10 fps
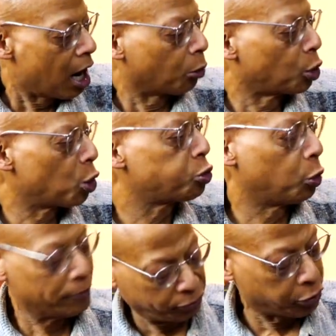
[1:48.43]
a
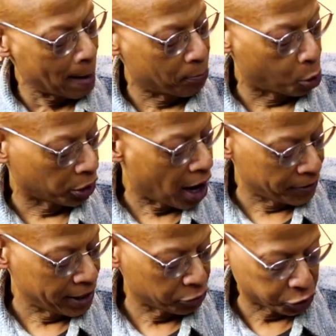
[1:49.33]
rosewood fretboard
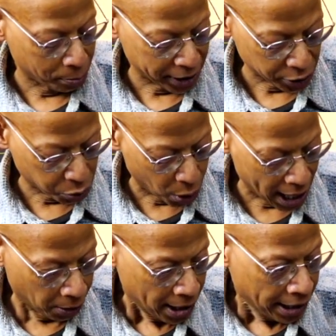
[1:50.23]
on the instrument as well.